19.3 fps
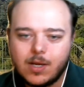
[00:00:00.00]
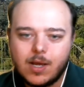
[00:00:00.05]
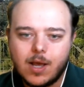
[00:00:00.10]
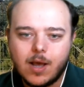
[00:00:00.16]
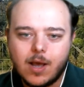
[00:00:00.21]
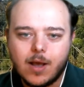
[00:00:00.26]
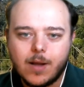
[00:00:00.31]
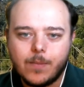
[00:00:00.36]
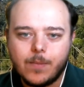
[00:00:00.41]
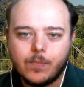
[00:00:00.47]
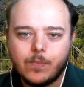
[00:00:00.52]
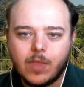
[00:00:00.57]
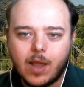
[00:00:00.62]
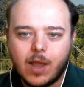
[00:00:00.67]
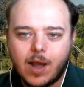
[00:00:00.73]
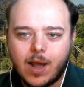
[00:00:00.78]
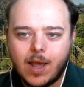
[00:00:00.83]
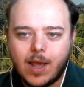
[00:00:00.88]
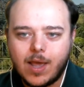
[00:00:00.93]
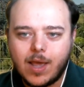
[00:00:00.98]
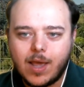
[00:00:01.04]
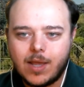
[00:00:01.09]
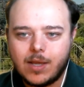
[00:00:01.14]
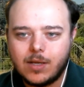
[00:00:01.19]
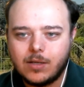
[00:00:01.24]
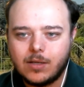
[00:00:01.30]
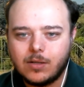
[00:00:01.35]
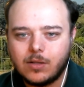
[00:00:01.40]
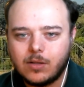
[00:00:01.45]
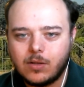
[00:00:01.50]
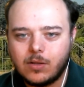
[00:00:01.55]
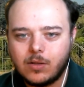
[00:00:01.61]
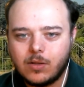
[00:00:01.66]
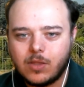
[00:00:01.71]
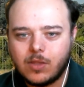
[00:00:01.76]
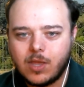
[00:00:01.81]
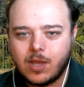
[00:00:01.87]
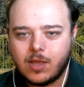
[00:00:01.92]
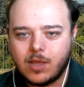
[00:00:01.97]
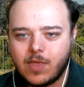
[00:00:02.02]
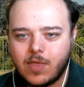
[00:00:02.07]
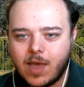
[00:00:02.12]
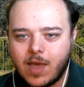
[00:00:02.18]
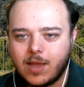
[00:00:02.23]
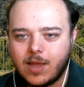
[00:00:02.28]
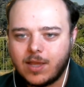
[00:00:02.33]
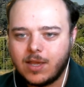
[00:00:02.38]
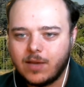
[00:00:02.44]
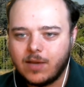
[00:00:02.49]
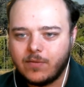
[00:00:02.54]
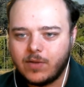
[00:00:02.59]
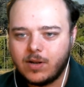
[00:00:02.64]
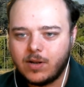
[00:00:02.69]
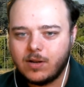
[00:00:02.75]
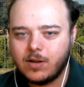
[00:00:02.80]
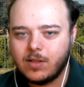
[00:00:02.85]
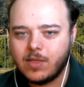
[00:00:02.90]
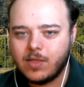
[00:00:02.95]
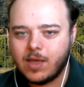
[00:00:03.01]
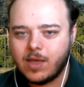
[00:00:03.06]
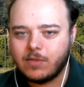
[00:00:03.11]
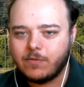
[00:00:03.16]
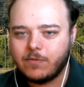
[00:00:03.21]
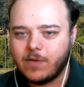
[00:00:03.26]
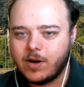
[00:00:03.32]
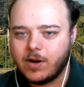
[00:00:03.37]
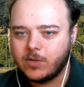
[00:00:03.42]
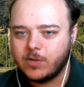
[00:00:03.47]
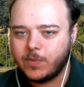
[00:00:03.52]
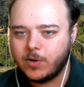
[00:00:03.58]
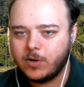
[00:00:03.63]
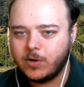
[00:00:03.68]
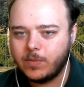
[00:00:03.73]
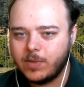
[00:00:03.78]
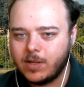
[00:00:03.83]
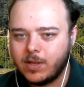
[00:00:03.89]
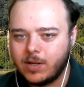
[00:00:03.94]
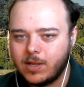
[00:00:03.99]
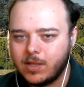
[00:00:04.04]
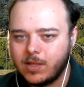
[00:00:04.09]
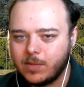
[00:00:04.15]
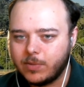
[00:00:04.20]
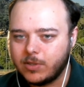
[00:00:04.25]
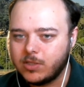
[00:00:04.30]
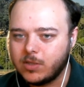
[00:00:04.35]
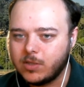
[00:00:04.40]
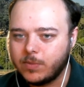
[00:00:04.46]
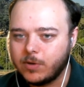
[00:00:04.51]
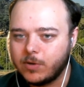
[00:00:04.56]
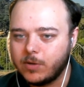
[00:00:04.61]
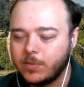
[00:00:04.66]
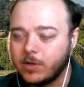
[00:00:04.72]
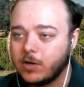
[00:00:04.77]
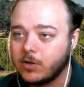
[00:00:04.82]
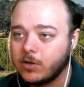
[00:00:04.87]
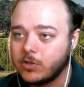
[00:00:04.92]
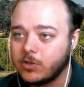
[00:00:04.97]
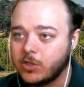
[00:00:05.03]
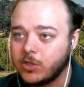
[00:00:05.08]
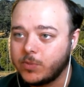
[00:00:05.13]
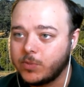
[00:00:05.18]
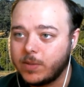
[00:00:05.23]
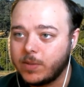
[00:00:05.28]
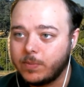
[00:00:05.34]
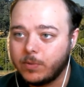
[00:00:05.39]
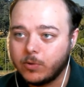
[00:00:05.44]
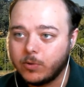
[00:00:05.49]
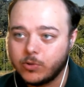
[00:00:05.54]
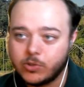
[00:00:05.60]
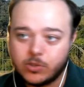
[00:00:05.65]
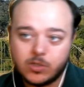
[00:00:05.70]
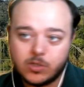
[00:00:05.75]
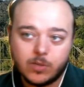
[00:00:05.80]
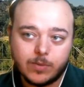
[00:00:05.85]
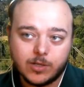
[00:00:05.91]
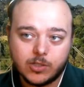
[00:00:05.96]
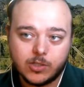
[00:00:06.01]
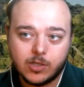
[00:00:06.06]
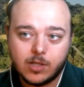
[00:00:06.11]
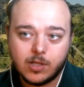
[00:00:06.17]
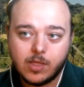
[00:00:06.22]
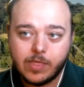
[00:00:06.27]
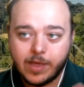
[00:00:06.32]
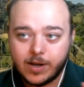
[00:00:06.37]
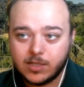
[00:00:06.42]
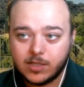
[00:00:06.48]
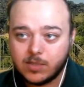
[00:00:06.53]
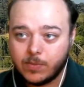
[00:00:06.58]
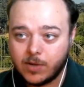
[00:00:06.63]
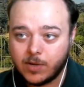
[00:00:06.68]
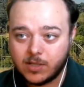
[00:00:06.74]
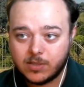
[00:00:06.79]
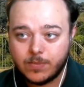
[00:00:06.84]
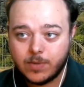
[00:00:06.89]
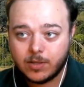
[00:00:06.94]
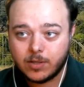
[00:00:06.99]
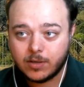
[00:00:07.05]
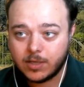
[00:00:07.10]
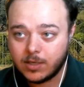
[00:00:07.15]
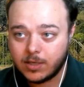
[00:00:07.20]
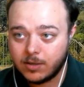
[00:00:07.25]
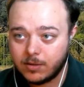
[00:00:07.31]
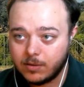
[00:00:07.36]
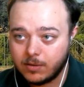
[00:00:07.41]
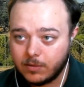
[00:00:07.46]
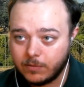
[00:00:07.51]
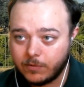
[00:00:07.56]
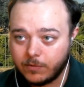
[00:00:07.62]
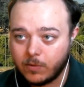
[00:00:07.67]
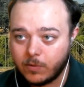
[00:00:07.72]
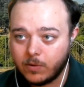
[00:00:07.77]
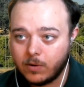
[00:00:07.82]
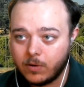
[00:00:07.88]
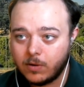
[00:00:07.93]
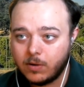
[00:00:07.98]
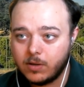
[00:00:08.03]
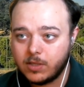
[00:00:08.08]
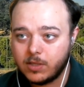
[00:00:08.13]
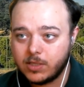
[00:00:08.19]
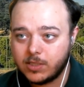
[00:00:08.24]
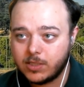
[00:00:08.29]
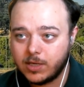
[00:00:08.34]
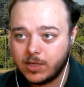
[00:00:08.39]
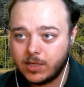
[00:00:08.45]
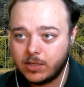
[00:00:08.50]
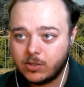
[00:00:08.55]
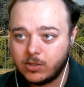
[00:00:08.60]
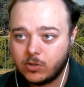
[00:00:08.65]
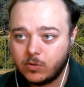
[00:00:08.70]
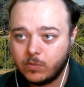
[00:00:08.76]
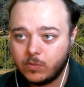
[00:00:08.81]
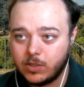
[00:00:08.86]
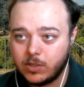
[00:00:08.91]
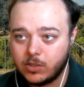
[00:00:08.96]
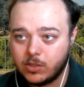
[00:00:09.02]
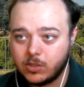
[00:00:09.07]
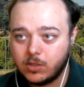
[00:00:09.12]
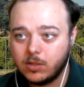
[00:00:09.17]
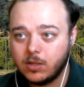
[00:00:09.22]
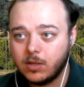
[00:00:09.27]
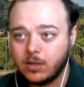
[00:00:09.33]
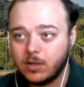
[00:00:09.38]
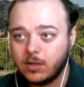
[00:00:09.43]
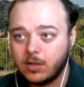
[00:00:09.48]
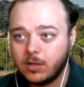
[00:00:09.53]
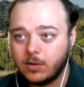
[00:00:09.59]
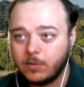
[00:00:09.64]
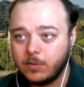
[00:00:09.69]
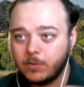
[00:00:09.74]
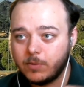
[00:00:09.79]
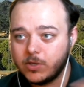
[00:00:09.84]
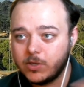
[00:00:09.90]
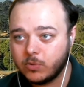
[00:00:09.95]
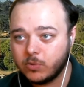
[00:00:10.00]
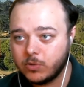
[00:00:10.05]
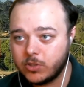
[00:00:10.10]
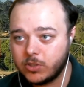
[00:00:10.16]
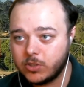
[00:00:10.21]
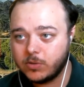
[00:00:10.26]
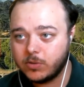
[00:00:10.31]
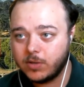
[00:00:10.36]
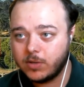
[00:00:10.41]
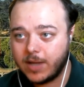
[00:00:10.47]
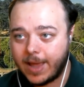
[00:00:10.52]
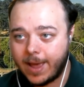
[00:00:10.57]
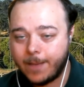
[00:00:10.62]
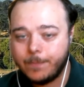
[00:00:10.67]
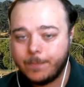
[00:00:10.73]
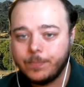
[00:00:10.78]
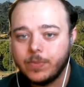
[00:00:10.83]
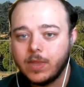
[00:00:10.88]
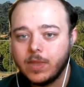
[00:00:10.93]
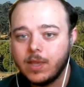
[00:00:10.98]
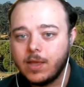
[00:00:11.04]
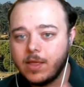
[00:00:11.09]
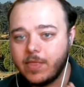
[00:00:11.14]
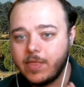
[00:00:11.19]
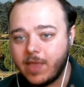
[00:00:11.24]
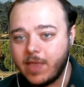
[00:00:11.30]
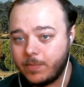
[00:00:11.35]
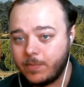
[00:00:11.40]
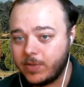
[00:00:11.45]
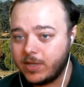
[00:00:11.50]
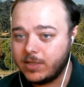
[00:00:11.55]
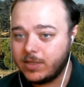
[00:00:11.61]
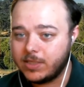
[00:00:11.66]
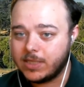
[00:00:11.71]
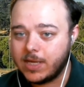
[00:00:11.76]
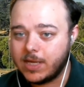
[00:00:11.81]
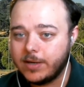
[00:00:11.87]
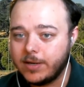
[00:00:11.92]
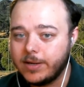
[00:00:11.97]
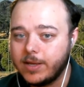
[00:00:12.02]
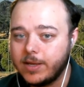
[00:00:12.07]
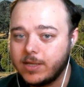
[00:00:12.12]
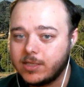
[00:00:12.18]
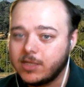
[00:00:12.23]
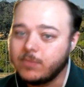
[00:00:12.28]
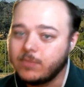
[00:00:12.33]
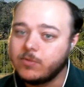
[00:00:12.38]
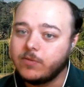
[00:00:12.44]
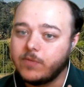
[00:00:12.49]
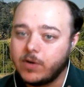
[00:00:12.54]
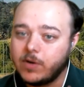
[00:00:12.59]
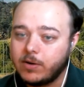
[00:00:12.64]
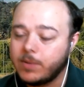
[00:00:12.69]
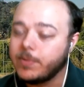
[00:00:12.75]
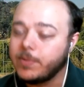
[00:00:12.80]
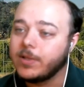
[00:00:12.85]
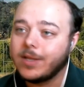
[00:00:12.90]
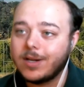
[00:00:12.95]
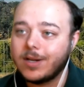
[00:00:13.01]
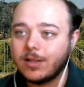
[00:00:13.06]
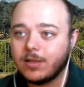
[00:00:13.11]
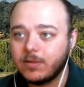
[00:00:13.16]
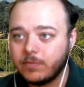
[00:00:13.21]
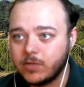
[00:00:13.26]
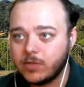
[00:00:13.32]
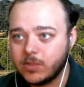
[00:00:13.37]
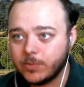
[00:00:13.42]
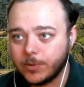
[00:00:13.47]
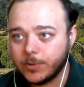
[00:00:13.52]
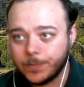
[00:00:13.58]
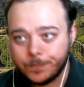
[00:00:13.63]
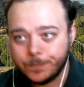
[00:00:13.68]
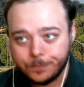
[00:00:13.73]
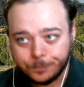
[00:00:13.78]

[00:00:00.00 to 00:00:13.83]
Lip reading: I think that given that the fire department and the police department are such big portions of the budget, that is a possibility for the city to meet the resource gap. That being said, it seems very politically infeasible.